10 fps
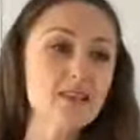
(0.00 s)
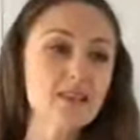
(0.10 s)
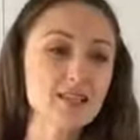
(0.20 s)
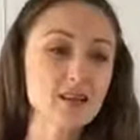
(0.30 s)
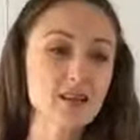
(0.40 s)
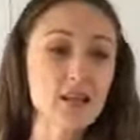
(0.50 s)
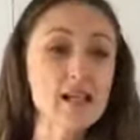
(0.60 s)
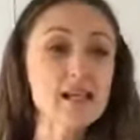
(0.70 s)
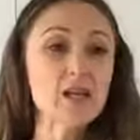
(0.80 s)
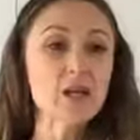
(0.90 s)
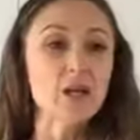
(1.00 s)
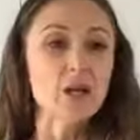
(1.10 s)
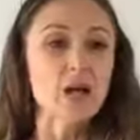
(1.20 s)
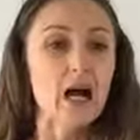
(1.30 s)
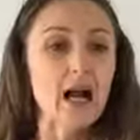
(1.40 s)
so
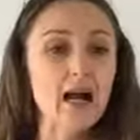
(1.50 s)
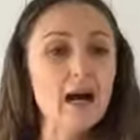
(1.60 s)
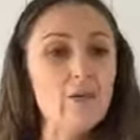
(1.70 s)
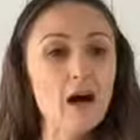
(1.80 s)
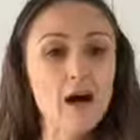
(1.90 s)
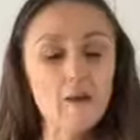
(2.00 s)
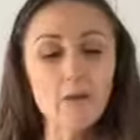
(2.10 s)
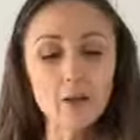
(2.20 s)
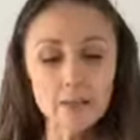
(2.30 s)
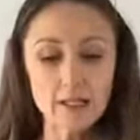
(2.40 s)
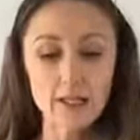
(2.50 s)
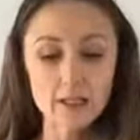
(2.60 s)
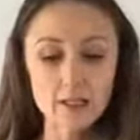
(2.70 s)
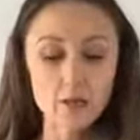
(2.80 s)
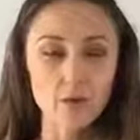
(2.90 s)
I'm bombing the
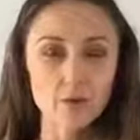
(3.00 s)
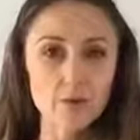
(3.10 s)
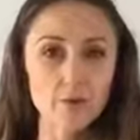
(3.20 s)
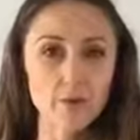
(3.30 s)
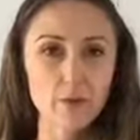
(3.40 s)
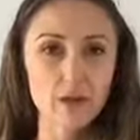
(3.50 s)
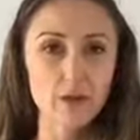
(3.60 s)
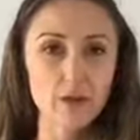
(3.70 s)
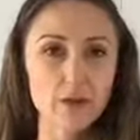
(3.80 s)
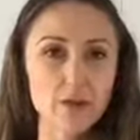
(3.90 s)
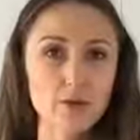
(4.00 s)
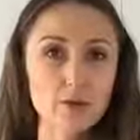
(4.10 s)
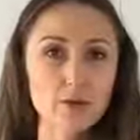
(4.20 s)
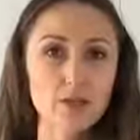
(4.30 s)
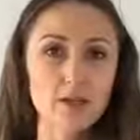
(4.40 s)
kids in oils before they go to
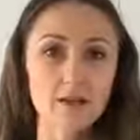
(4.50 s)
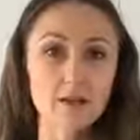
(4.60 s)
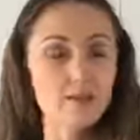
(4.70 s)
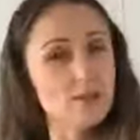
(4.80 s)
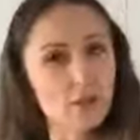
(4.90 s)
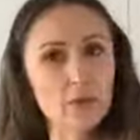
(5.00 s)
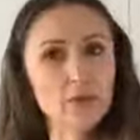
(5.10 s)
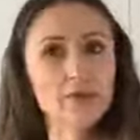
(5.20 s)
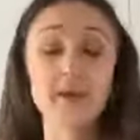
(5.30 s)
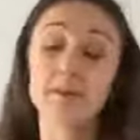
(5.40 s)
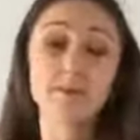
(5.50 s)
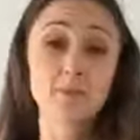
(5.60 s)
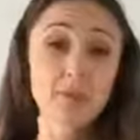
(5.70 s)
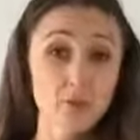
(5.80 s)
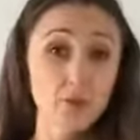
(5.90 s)
school, school,
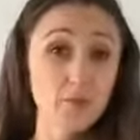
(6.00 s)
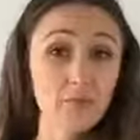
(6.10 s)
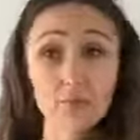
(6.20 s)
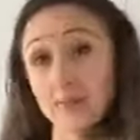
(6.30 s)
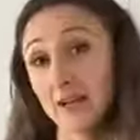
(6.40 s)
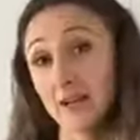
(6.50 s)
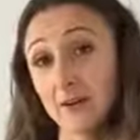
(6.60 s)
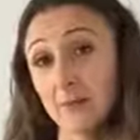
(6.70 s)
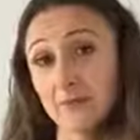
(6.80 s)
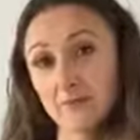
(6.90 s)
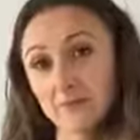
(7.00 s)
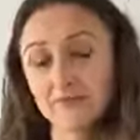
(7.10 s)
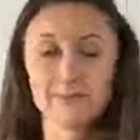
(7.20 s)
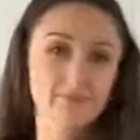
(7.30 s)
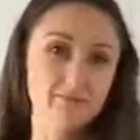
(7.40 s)
playgroup,
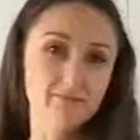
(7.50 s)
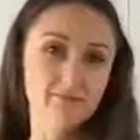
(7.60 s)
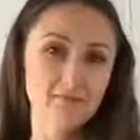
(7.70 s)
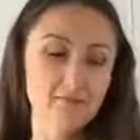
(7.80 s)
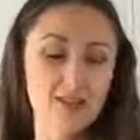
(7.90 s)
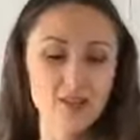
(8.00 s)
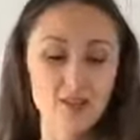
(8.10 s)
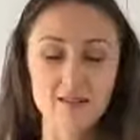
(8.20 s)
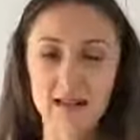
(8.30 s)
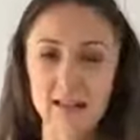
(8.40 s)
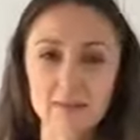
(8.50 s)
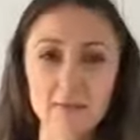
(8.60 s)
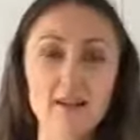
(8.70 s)
childcare,